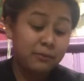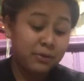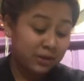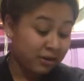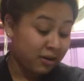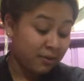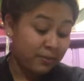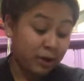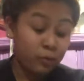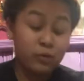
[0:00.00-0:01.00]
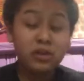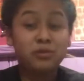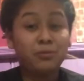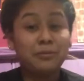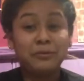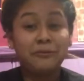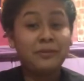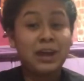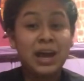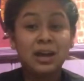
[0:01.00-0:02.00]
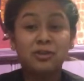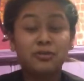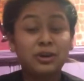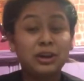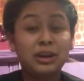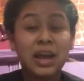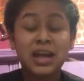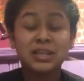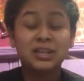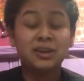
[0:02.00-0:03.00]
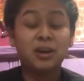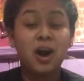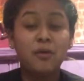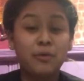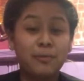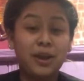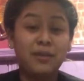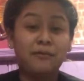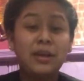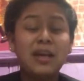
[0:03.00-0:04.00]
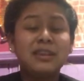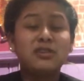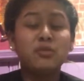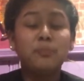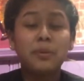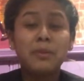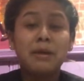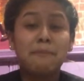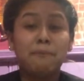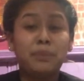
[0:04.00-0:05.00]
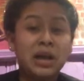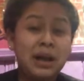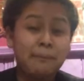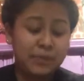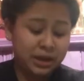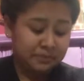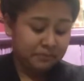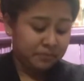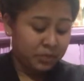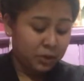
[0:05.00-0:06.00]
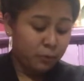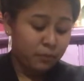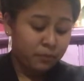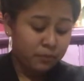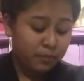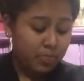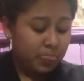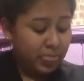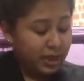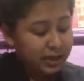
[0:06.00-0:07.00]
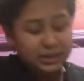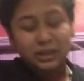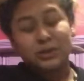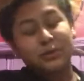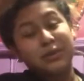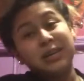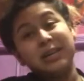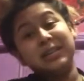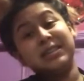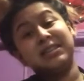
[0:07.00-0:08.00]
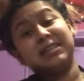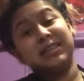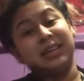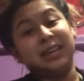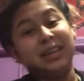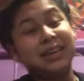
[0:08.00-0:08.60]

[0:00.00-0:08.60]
we're talking about Wonder Woman, Flash, Green Lantern, Aquaman, Superman, Batman. It's crazy.